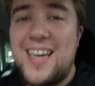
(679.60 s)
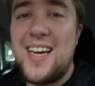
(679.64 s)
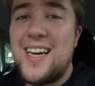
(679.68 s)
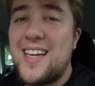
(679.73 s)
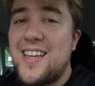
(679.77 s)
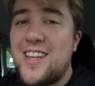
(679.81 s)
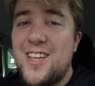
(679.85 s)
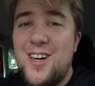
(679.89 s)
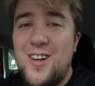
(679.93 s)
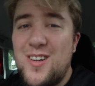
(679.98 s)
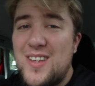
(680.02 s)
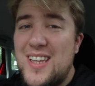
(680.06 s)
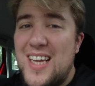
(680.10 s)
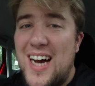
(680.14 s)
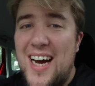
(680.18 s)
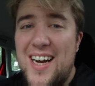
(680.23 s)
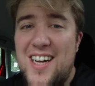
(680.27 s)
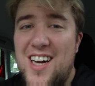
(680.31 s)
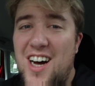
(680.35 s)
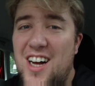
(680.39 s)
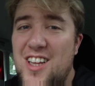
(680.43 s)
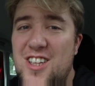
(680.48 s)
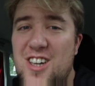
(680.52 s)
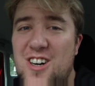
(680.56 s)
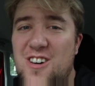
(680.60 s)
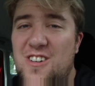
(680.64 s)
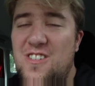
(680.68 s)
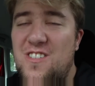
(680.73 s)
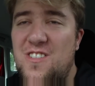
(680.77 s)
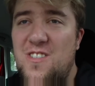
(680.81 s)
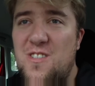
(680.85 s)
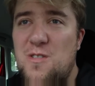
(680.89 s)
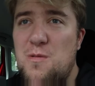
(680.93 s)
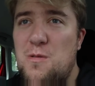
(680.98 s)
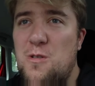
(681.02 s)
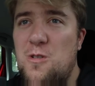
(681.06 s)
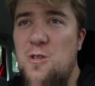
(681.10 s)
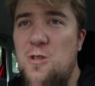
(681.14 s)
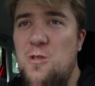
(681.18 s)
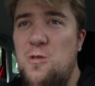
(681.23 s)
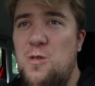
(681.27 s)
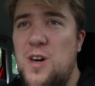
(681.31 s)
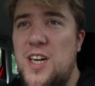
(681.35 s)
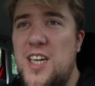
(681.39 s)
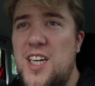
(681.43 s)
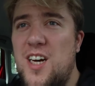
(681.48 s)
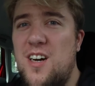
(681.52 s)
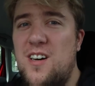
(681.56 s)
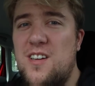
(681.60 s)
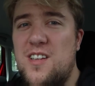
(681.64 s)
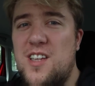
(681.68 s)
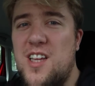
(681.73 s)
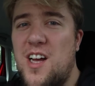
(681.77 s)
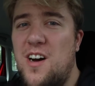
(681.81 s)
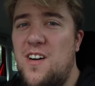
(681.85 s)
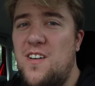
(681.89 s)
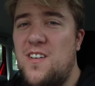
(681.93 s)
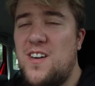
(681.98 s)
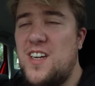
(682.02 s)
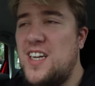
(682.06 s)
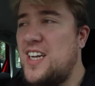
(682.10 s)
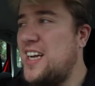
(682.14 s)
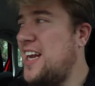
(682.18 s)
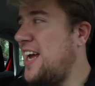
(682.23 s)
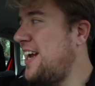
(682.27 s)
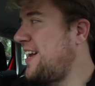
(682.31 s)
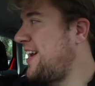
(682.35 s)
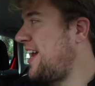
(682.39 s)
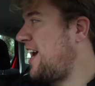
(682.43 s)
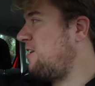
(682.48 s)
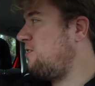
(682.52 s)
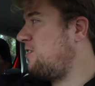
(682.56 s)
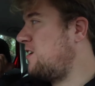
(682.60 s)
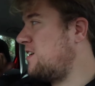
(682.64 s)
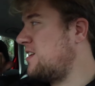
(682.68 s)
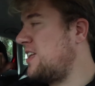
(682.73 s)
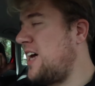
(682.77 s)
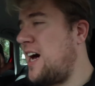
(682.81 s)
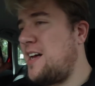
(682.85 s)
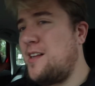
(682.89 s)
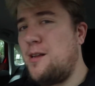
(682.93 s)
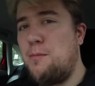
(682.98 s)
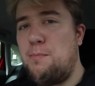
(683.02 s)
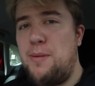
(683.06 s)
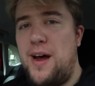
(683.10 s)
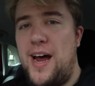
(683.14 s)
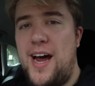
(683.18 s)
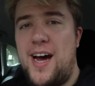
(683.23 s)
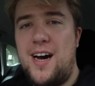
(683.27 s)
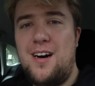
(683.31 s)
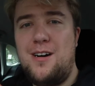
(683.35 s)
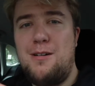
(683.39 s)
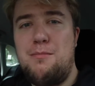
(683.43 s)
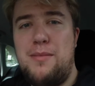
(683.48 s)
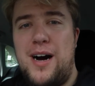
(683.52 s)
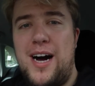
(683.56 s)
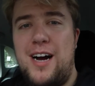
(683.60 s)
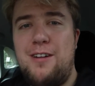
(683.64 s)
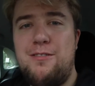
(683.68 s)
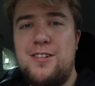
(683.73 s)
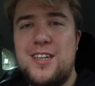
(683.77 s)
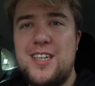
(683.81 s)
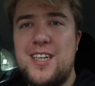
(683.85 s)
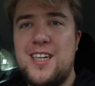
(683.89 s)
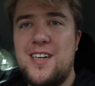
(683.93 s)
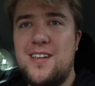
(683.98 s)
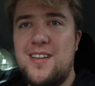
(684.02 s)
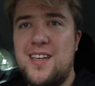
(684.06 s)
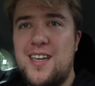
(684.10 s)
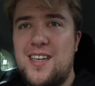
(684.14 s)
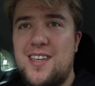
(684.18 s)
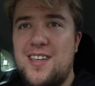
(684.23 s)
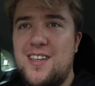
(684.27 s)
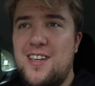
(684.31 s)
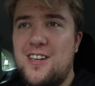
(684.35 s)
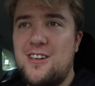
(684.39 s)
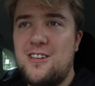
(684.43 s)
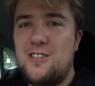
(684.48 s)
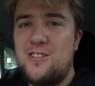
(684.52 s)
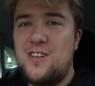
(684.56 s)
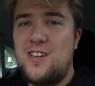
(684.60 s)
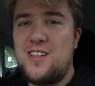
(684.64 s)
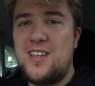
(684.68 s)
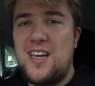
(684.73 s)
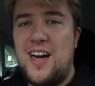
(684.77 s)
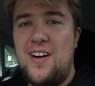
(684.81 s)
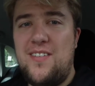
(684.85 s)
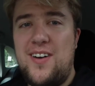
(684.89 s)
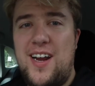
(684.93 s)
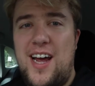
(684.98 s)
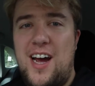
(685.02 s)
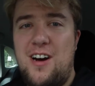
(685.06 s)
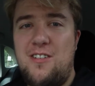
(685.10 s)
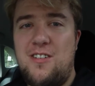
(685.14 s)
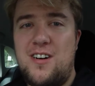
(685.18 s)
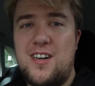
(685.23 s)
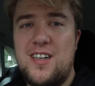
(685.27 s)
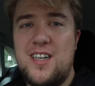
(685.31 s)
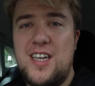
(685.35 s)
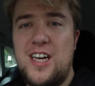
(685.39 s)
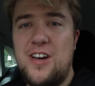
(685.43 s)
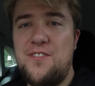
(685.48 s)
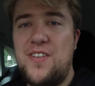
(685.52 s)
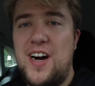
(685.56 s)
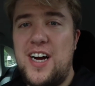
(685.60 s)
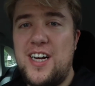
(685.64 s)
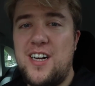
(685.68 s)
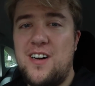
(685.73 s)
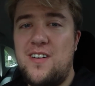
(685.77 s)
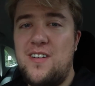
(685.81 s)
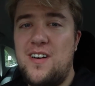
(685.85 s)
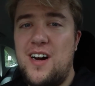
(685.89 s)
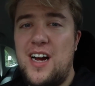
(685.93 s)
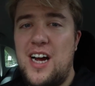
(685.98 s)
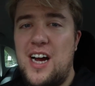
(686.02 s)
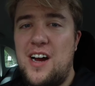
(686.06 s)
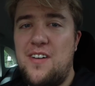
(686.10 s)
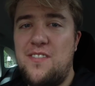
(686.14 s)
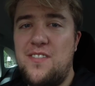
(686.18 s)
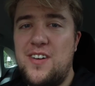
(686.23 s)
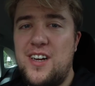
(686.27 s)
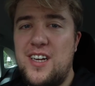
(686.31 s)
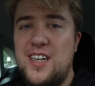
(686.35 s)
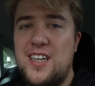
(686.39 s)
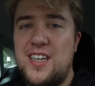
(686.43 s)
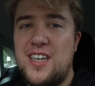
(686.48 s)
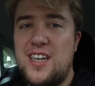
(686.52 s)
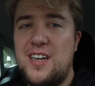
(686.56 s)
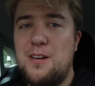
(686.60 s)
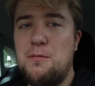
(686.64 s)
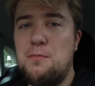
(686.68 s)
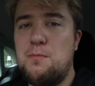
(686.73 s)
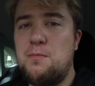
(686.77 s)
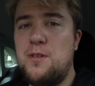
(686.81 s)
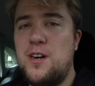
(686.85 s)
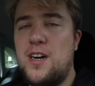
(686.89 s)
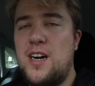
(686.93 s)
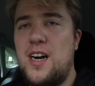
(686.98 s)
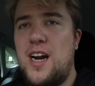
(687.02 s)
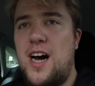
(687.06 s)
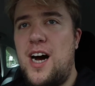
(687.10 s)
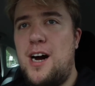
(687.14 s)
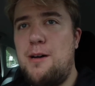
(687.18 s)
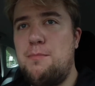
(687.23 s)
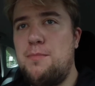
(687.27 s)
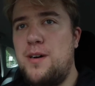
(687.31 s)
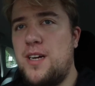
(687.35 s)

it don't have all those windows, so they can't roll down the bath from my window. They can just roll down that one if I don't have the lock